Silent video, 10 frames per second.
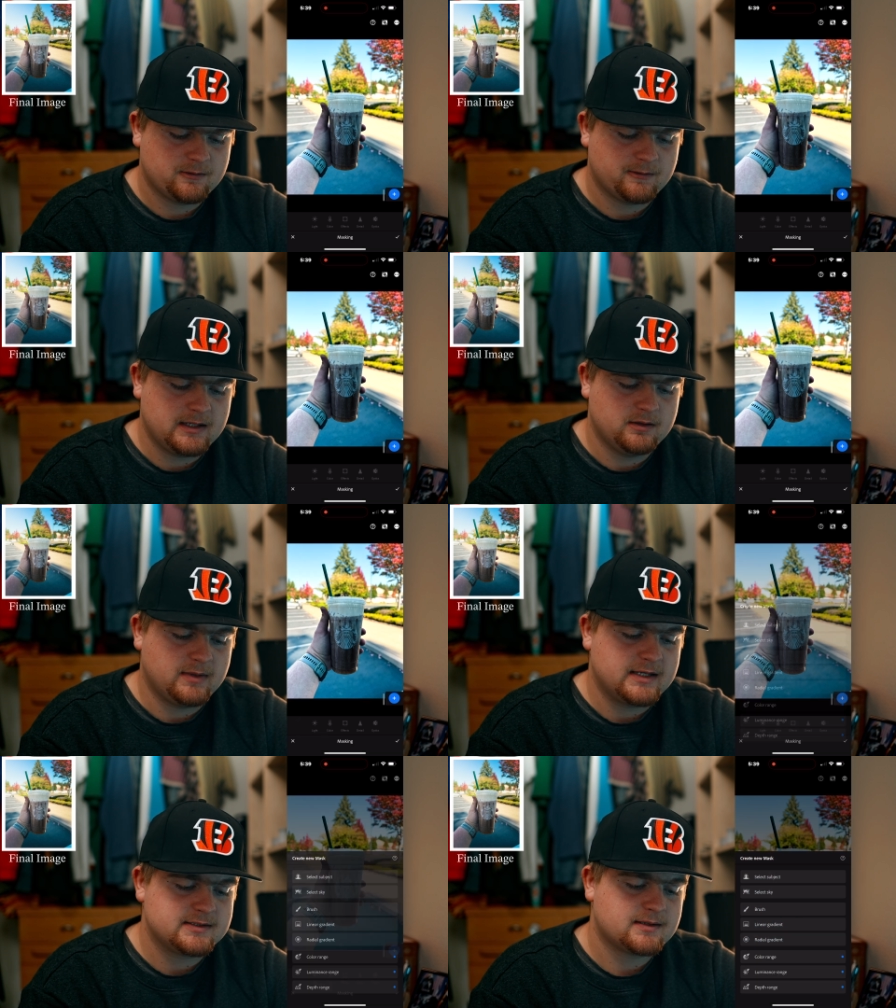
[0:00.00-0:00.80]
Create new
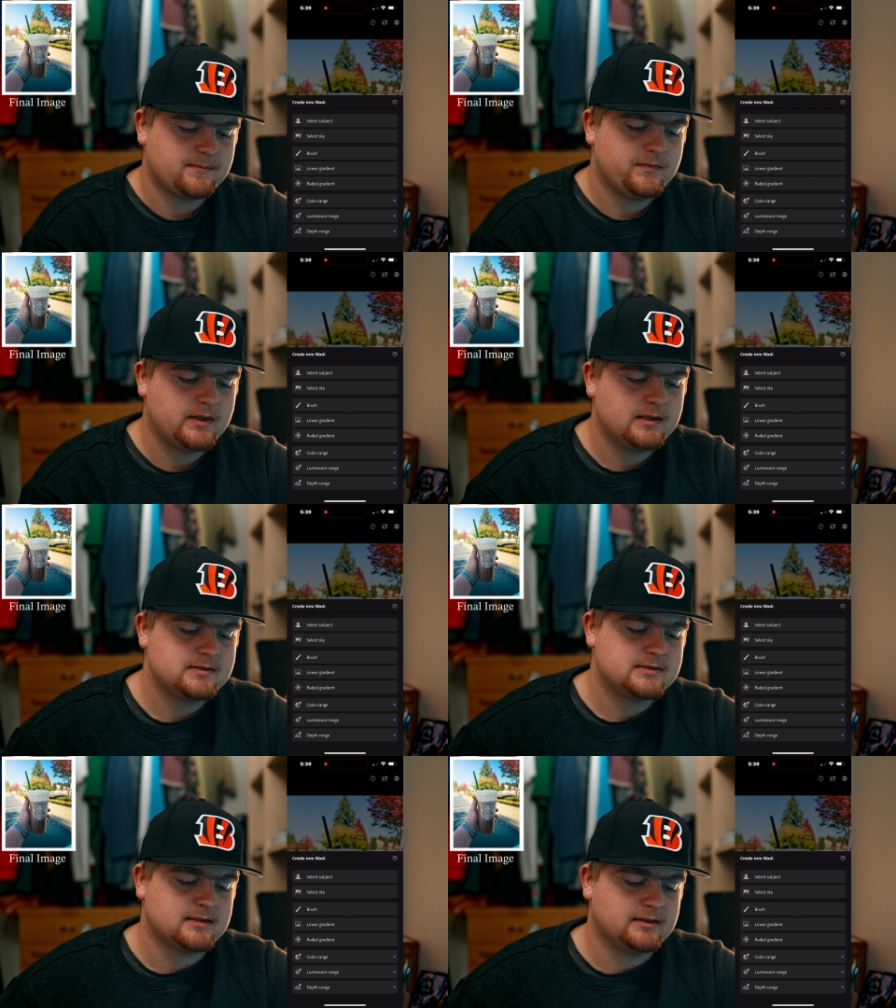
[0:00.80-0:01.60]
mask.
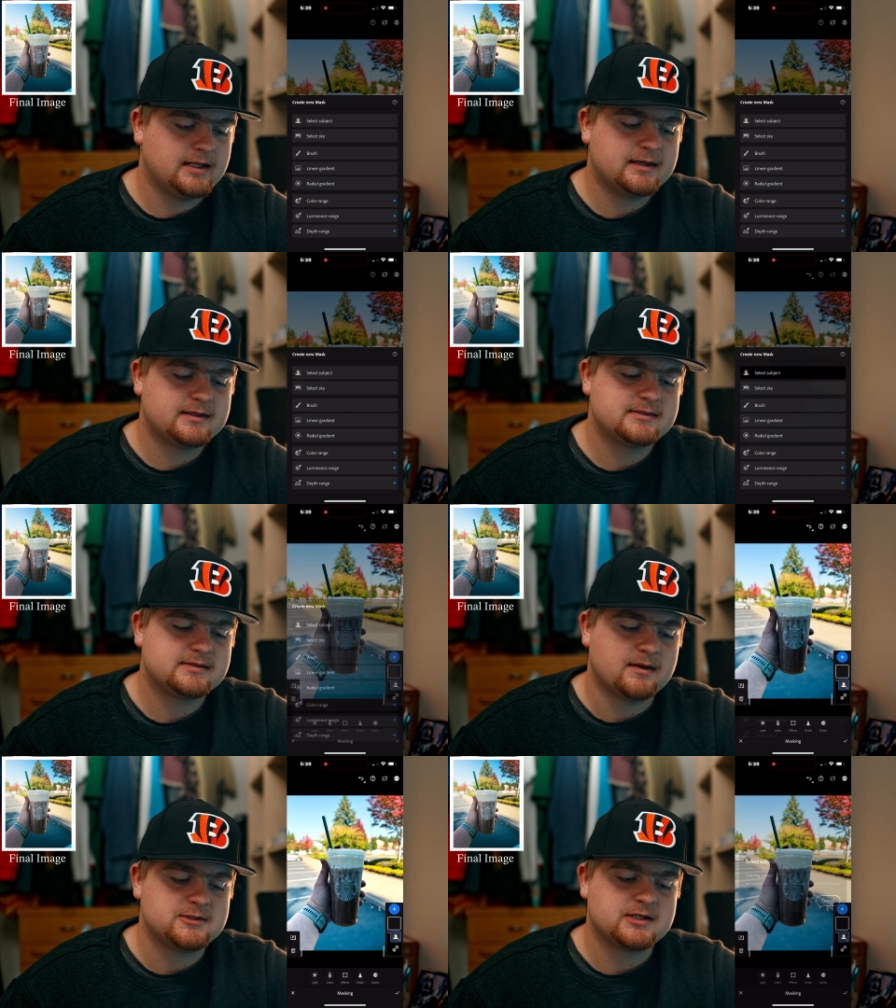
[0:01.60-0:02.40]
Select
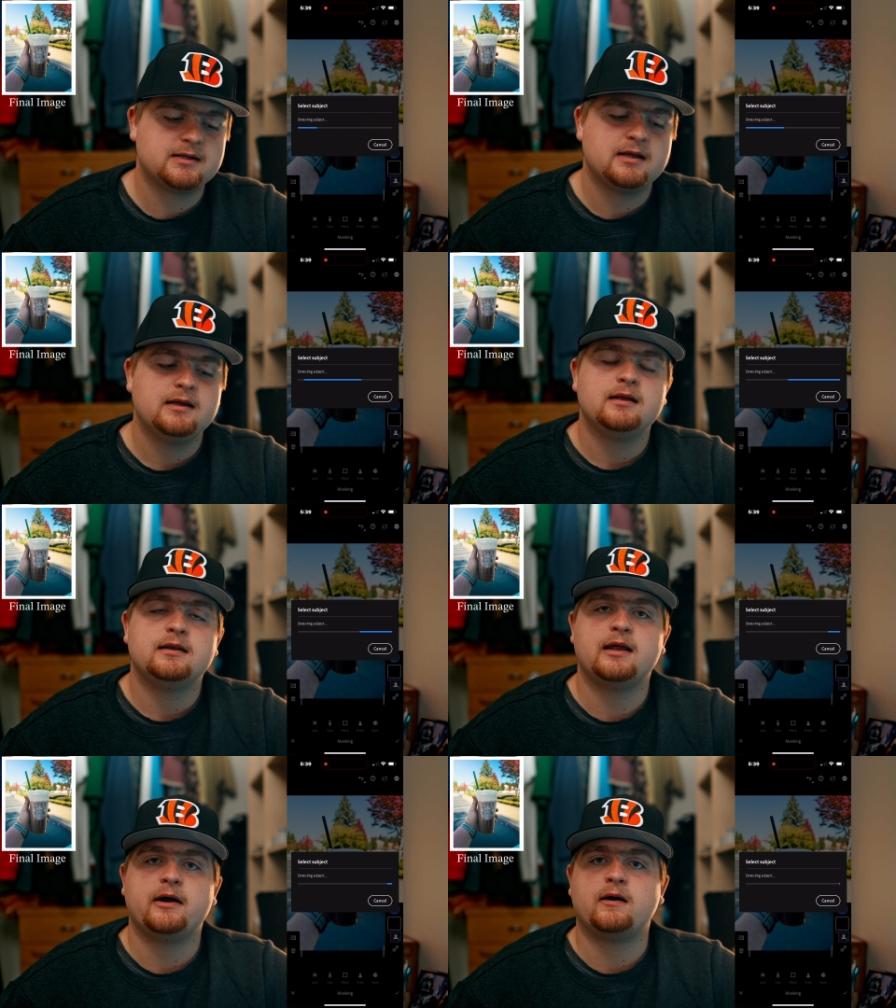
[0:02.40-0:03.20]
subject.
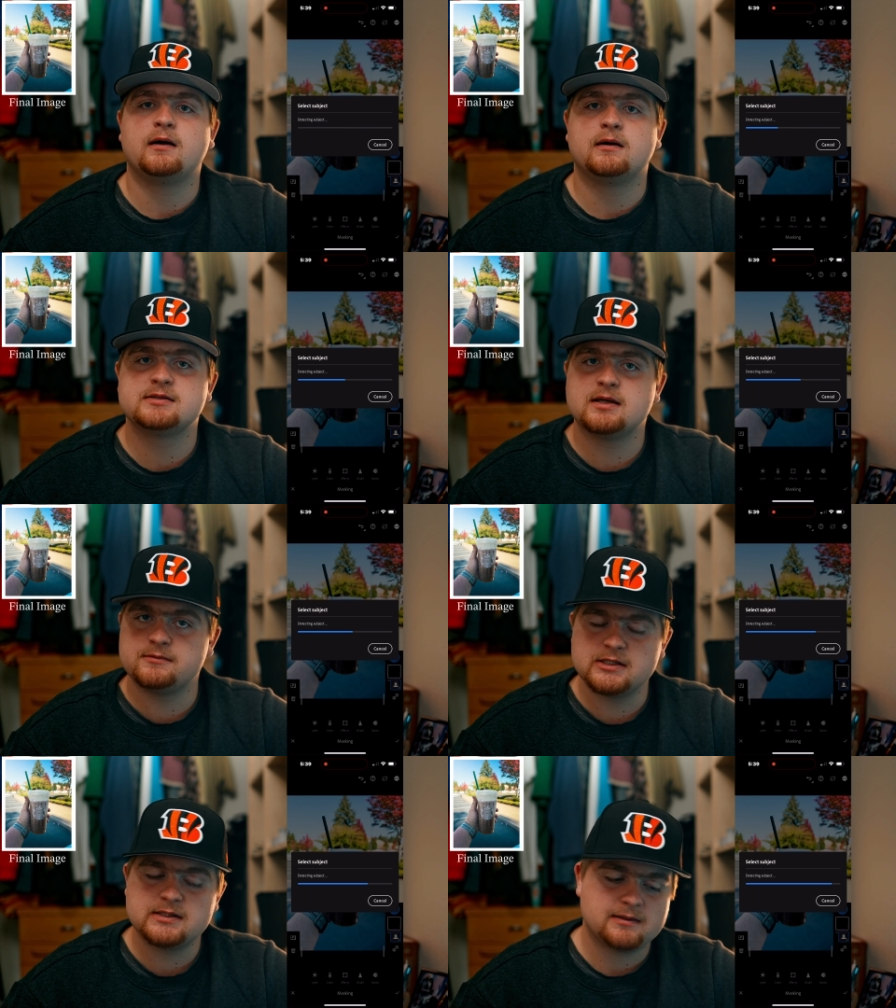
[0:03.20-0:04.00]
Now our
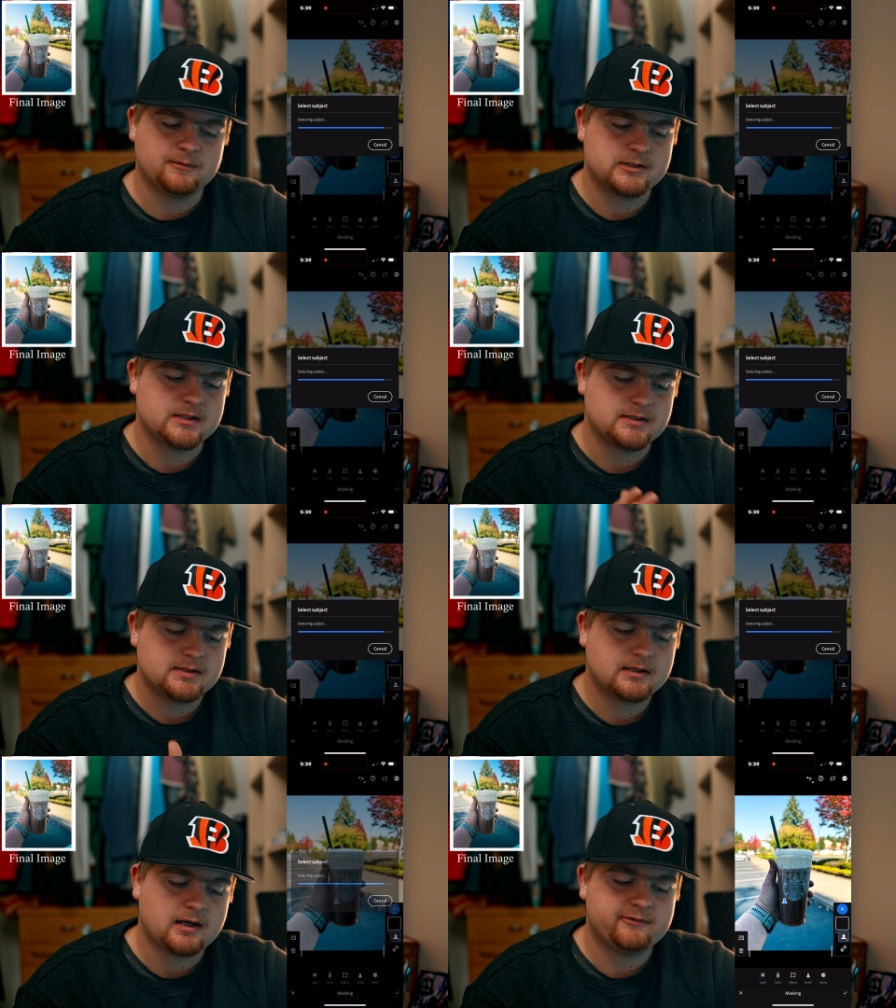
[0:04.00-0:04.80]
subject, which
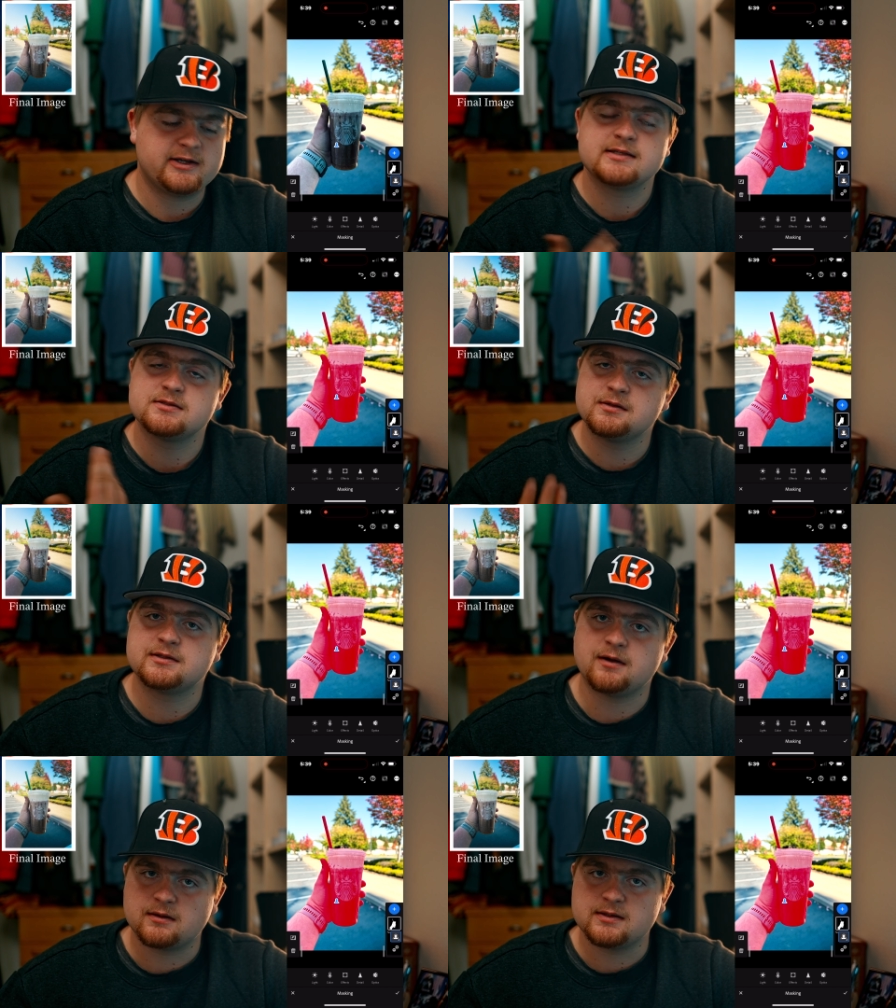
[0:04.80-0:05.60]
is the coffee, has
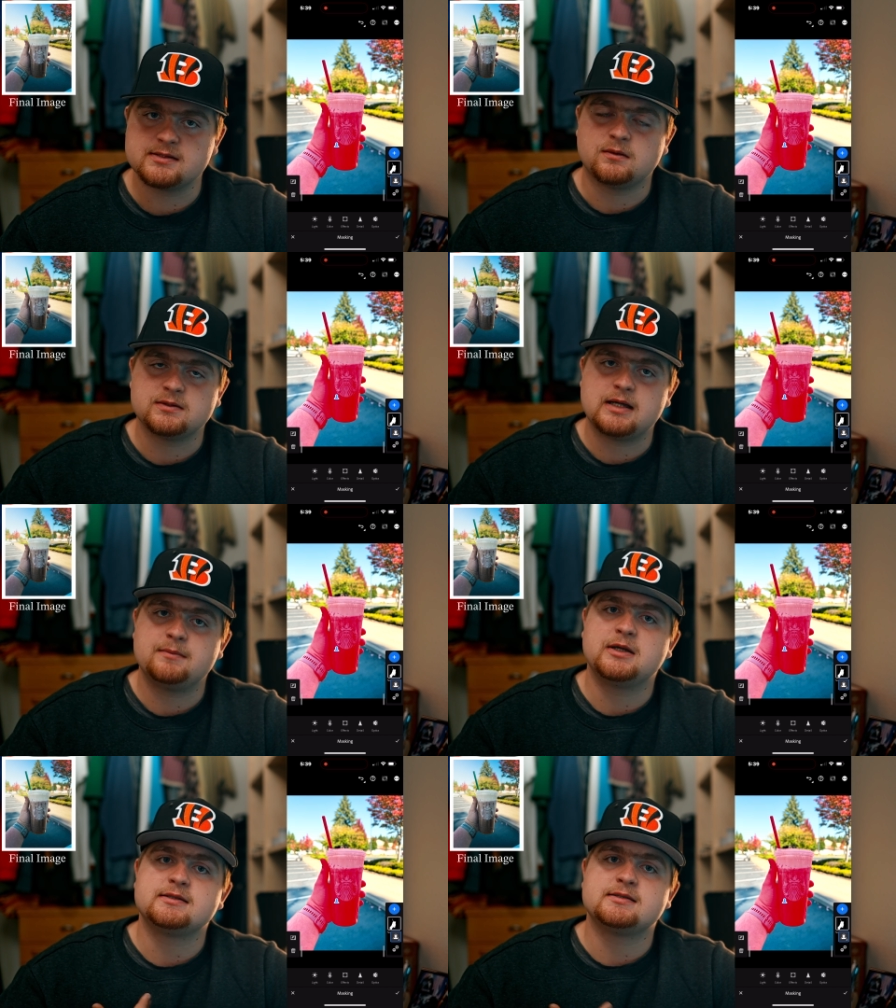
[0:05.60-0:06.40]
looked dark this whole
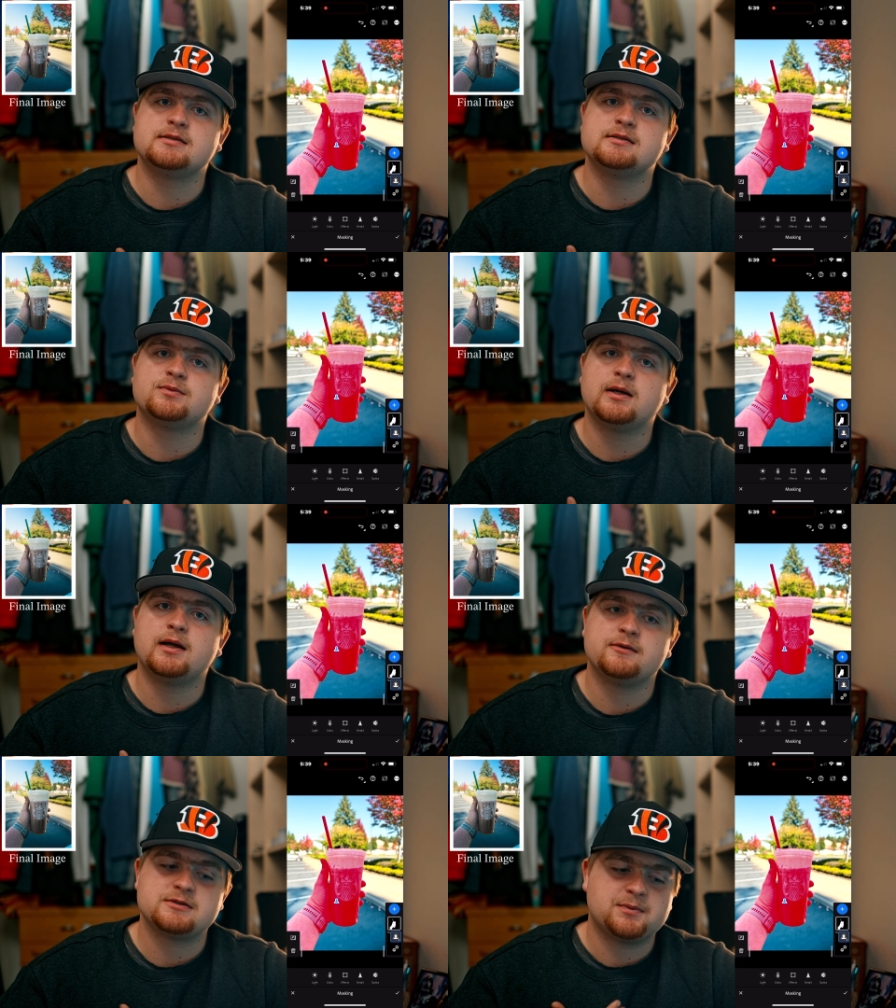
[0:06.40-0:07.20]
time because this is
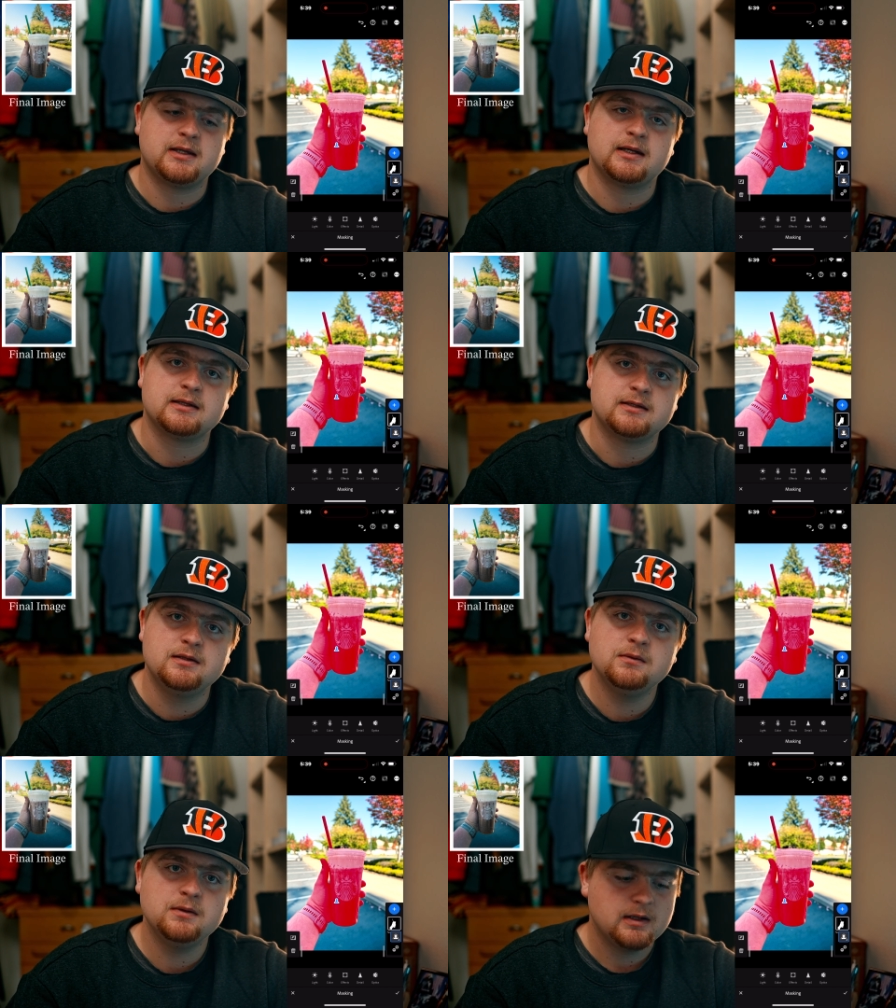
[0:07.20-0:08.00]
what I was planning to
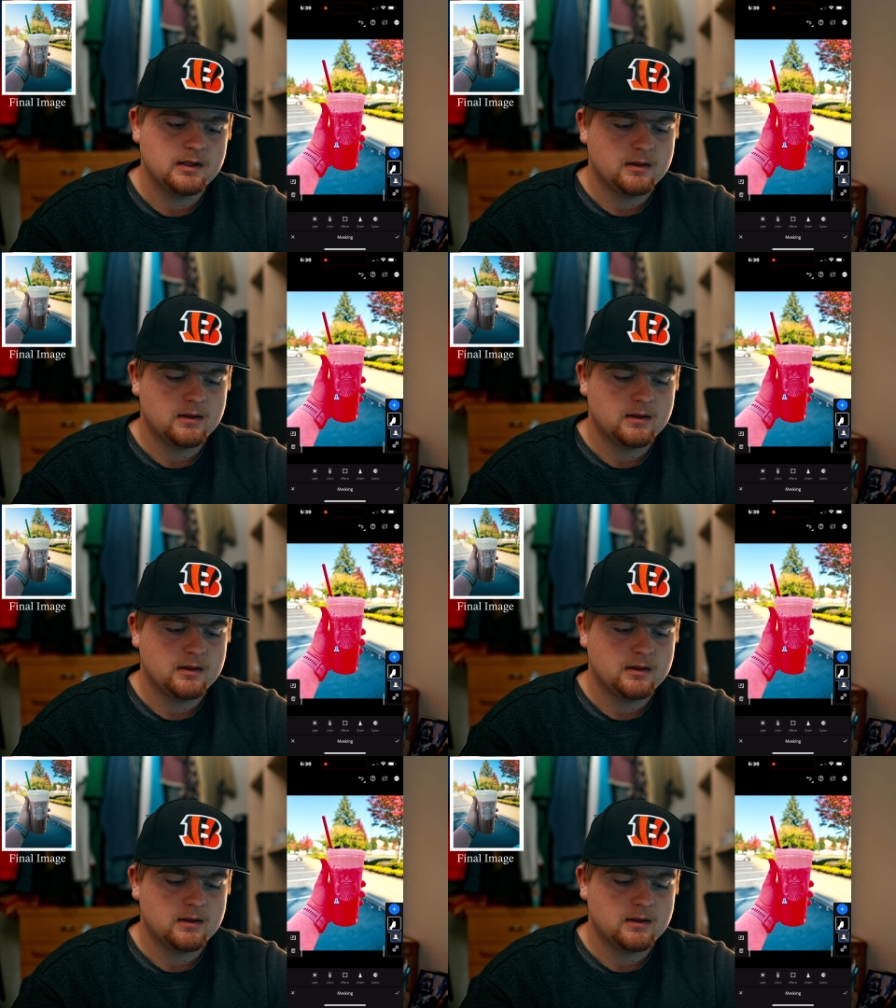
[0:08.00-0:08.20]
do.